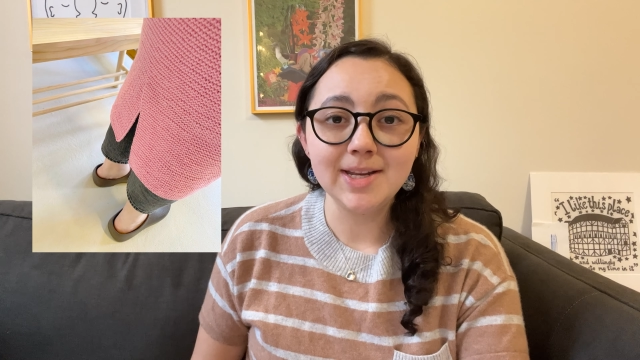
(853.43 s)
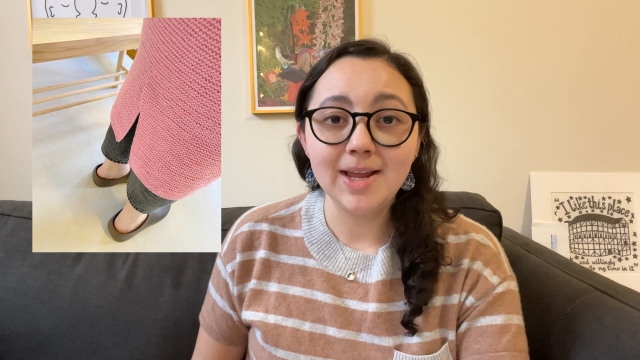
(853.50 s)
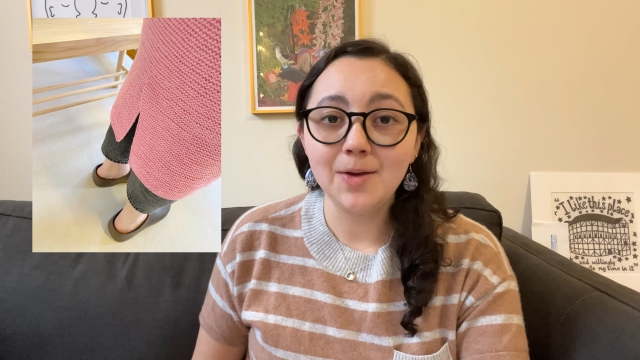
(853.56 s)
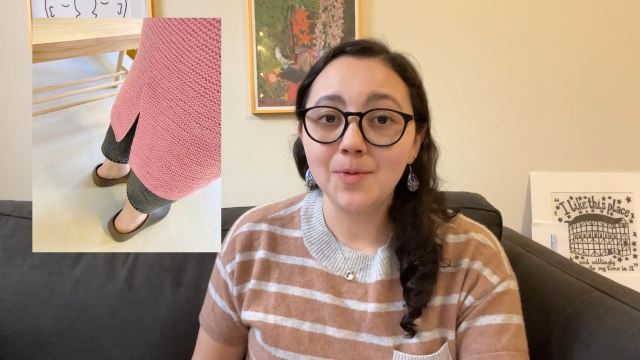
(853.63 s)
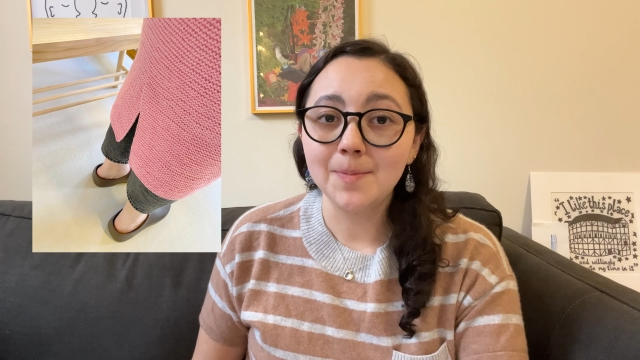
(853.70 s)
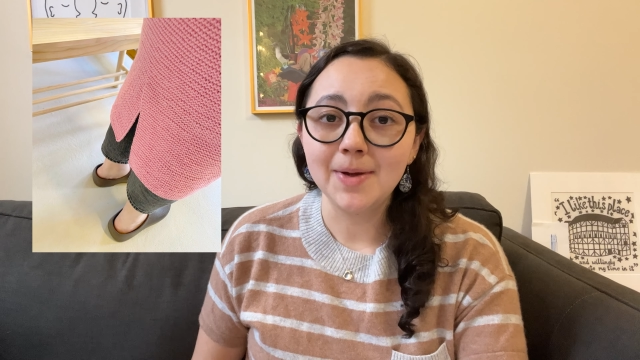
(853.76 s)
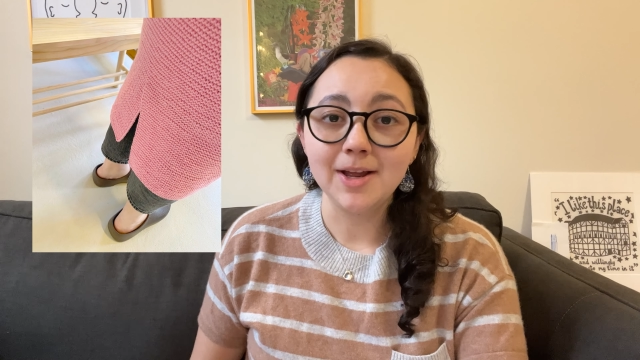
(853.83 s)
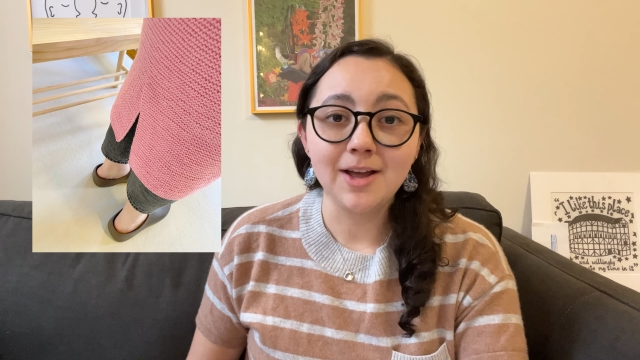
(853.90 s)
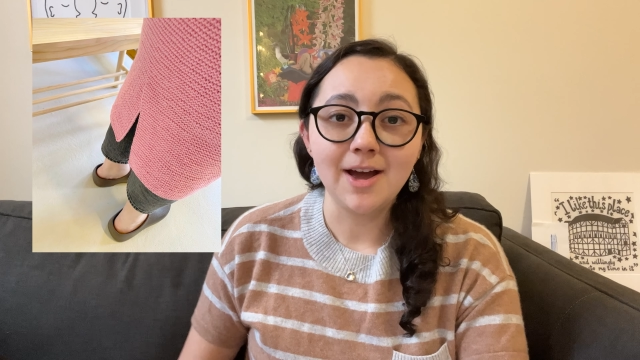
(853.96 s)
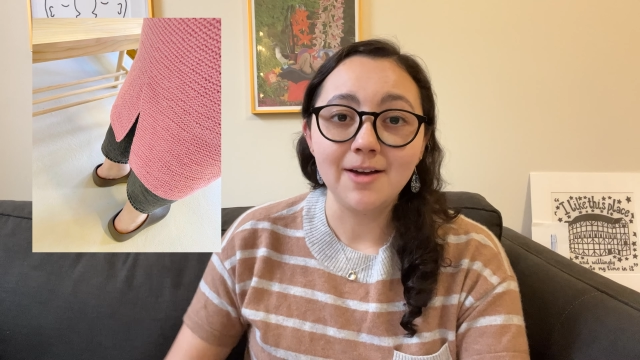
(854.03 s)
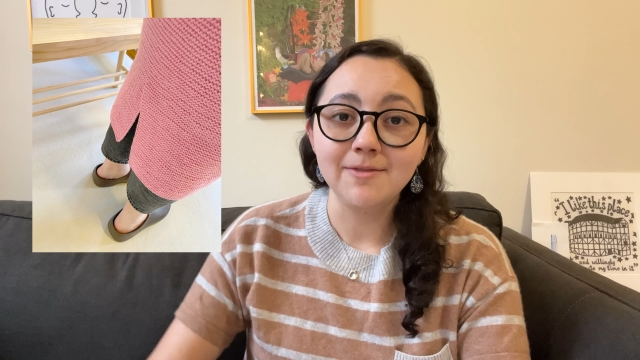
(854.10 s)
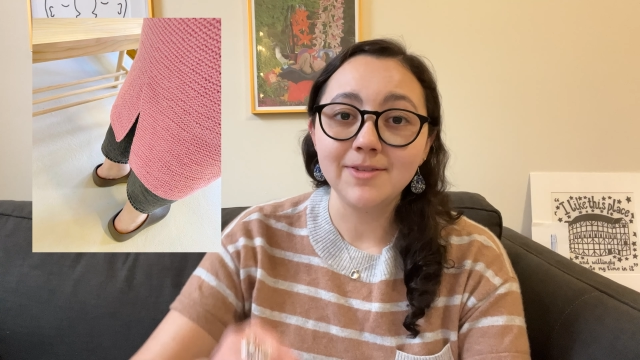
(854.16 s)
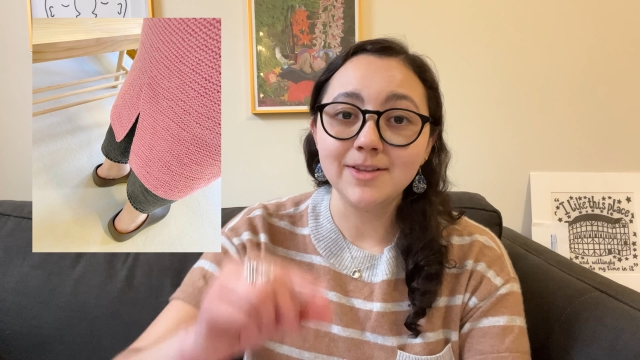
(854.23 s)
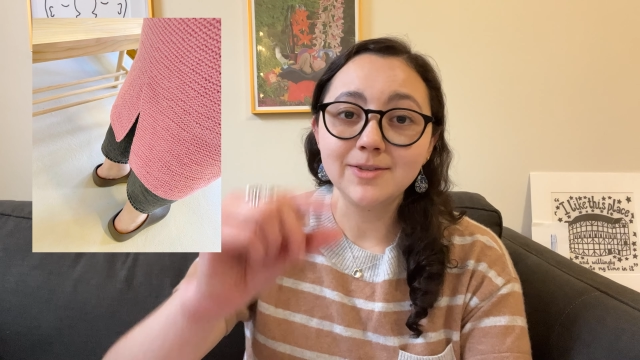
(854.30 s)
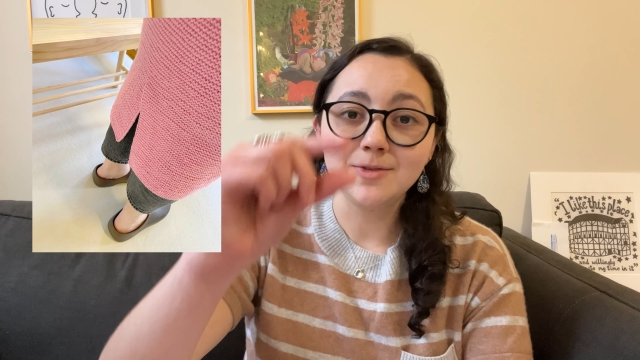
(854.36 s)
day when my
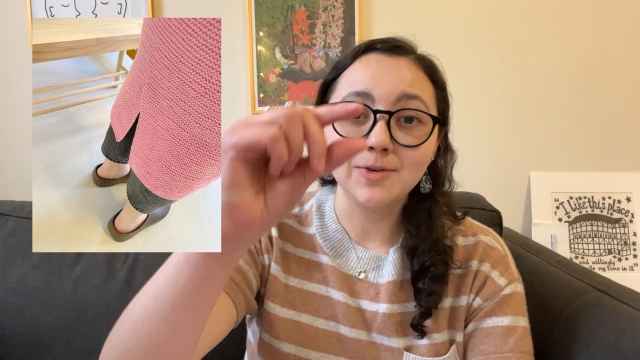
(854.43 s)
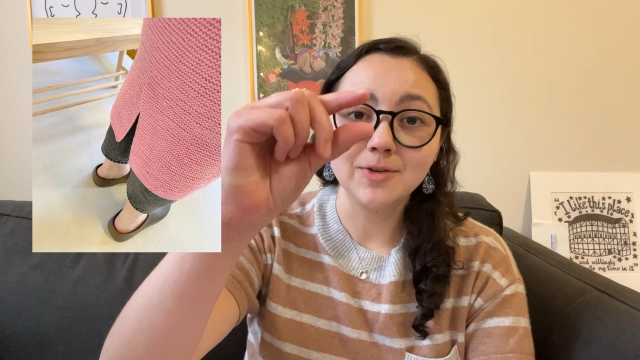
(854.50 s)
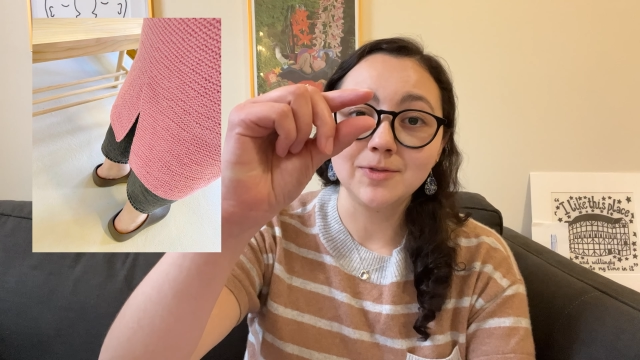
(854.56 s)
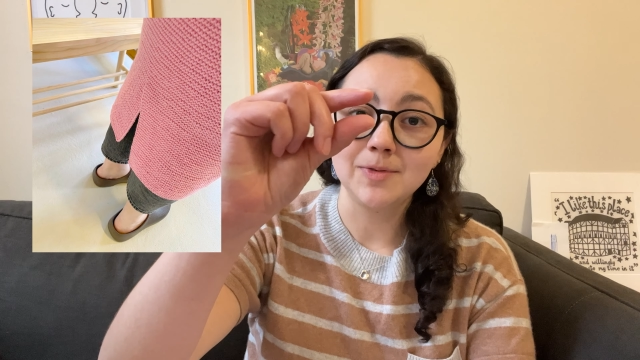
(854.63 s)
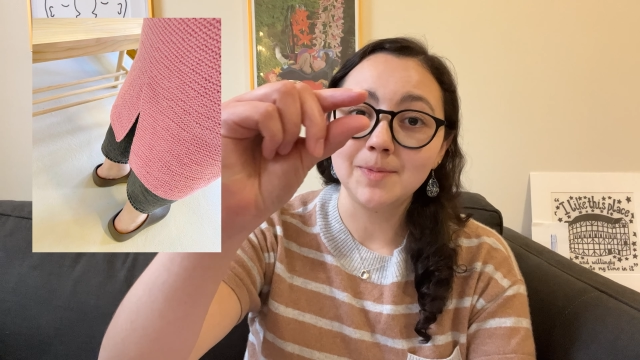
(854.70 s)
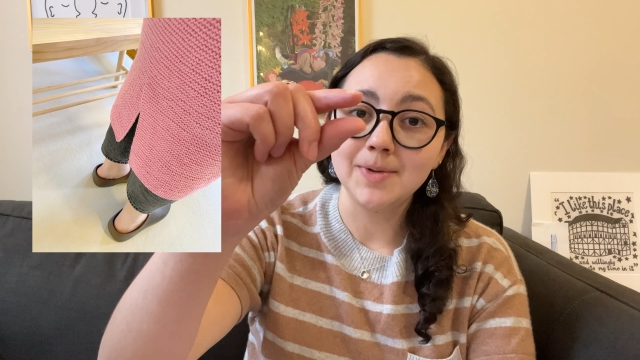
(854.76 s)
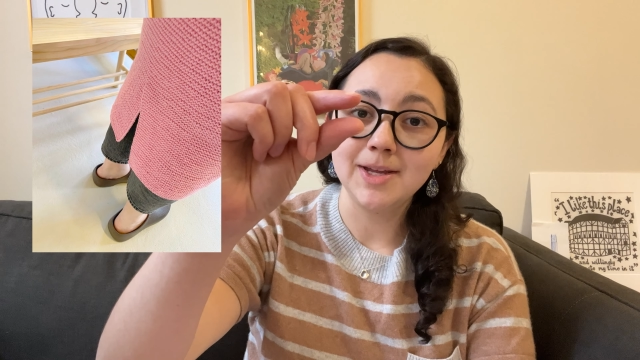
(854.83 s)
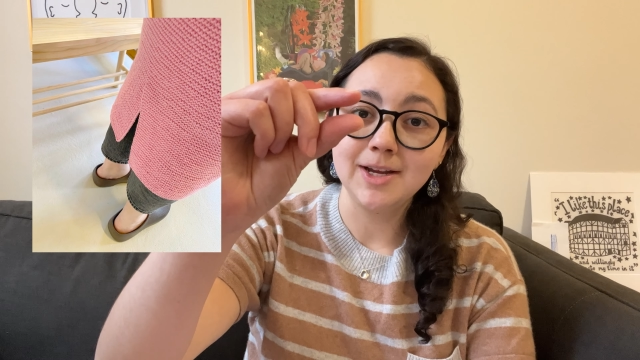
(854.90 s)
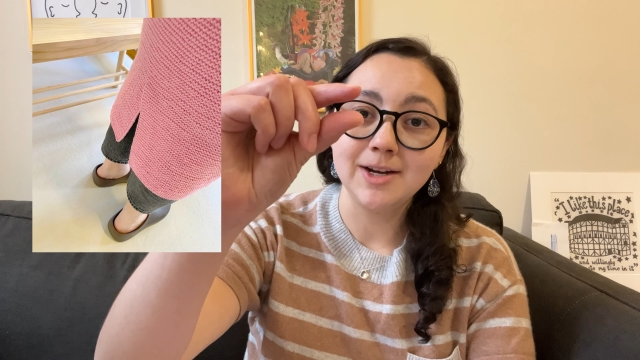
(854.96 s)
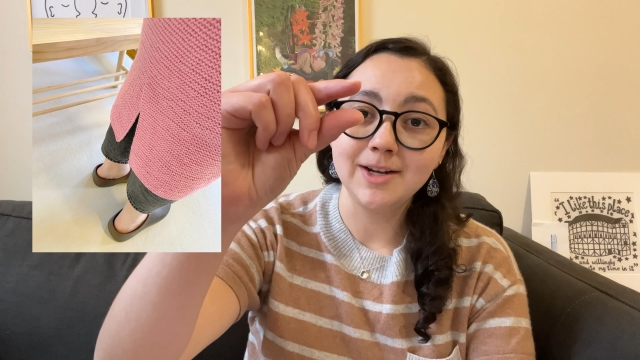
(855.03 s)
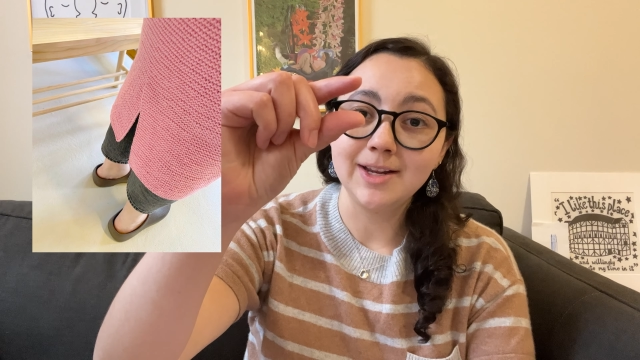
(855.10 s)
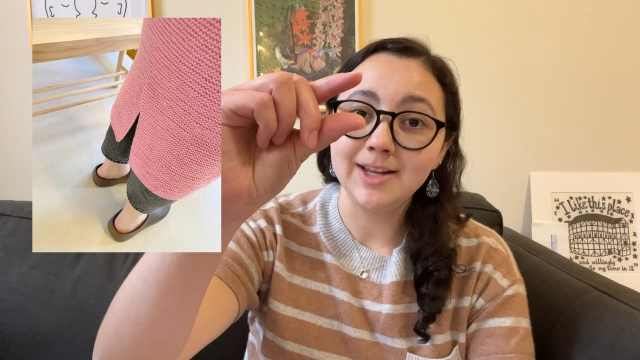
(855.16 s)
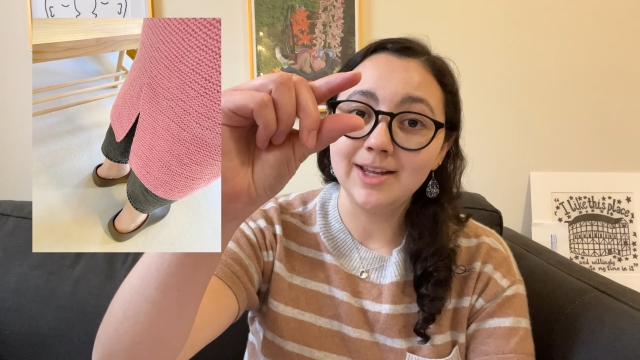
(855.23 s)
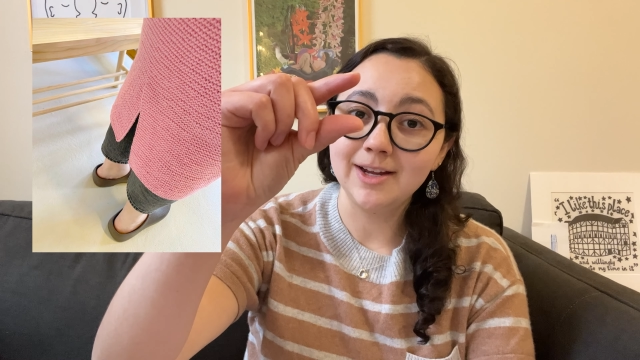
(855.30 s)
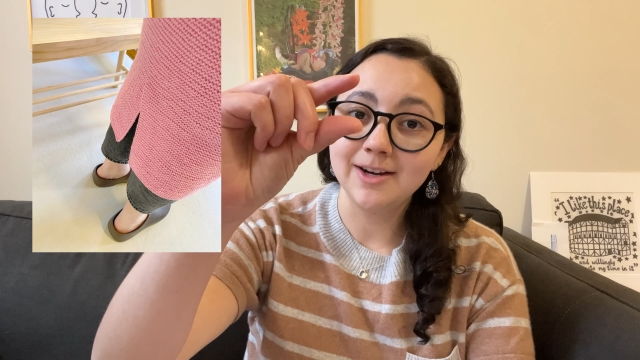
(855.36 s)
confidence grows from here
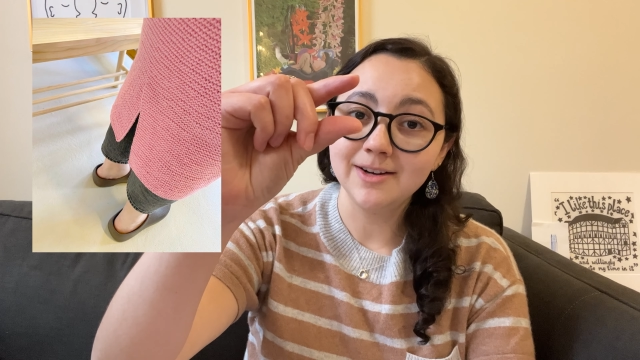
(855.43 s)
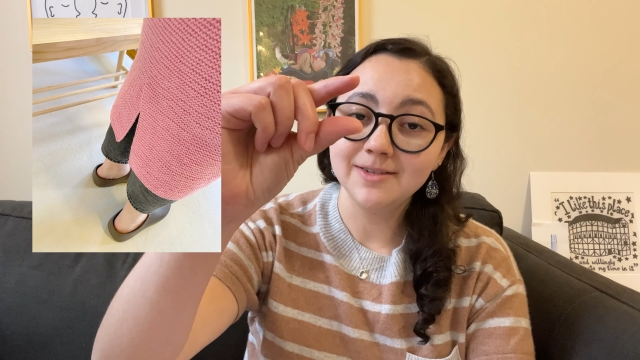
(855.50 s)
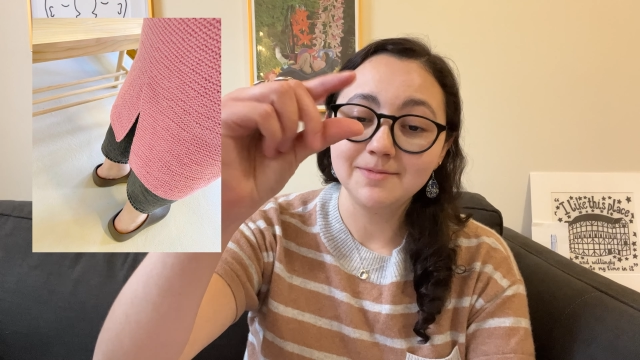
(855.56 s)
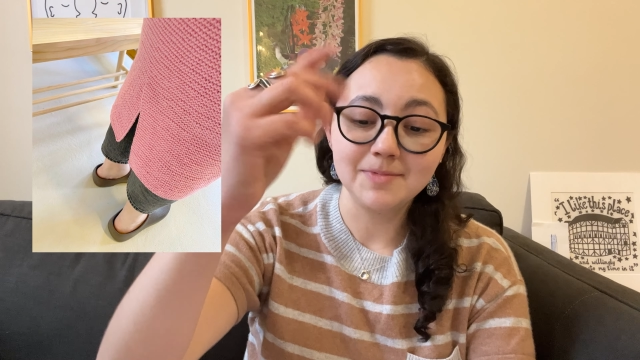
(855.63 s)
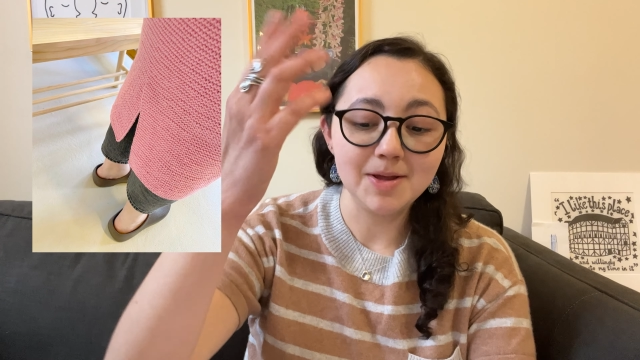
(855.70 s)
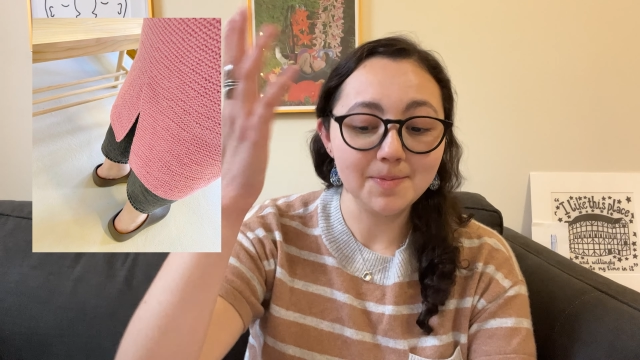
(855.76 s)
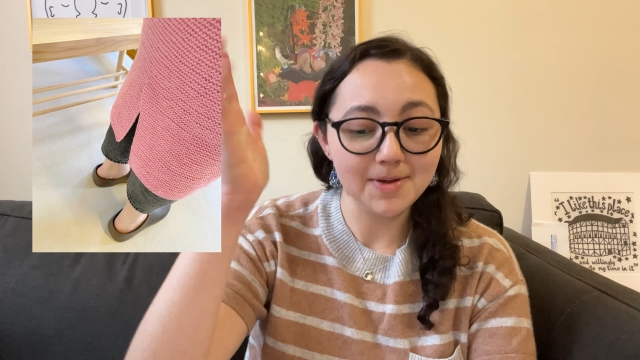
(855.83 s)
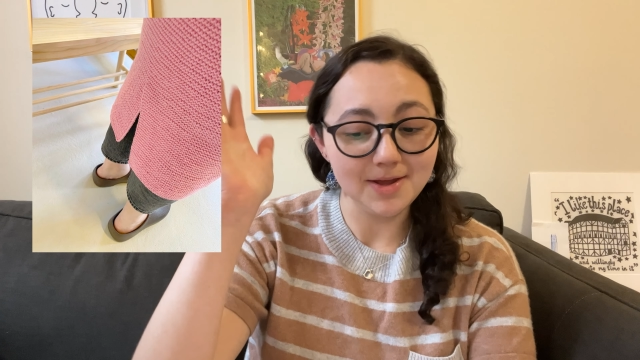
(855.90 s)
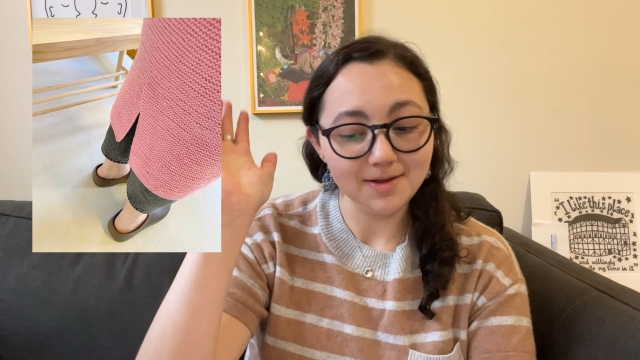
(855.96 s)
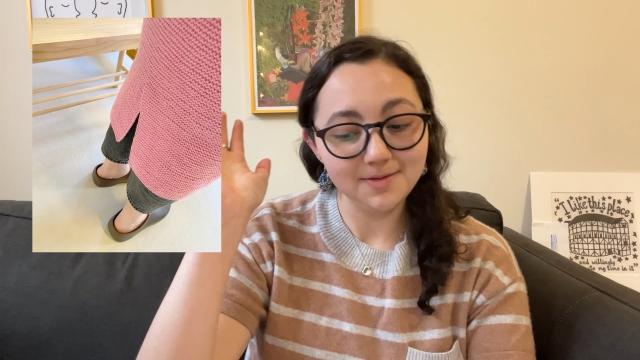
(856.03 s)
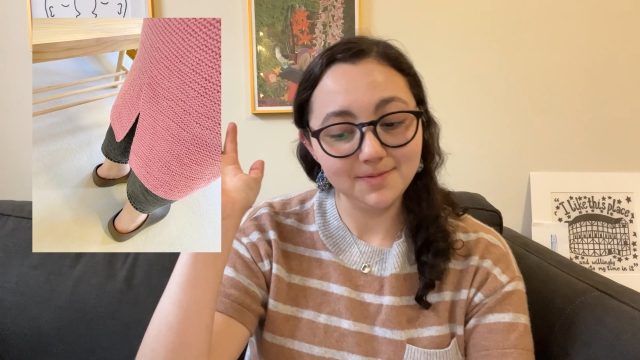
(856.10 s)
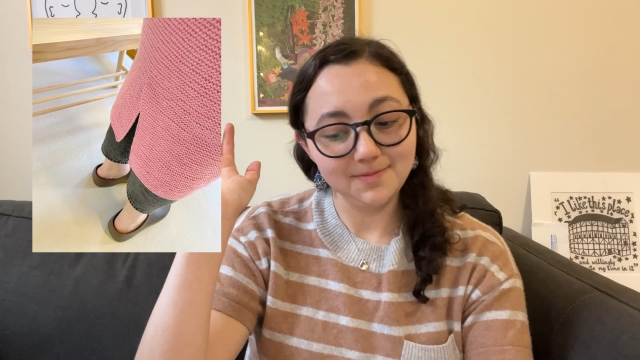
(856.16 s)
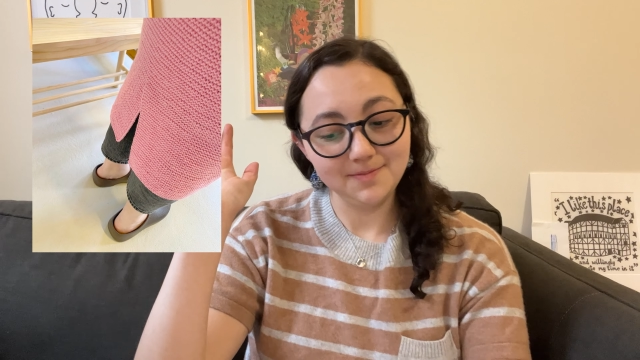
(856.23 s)
to here, maybe,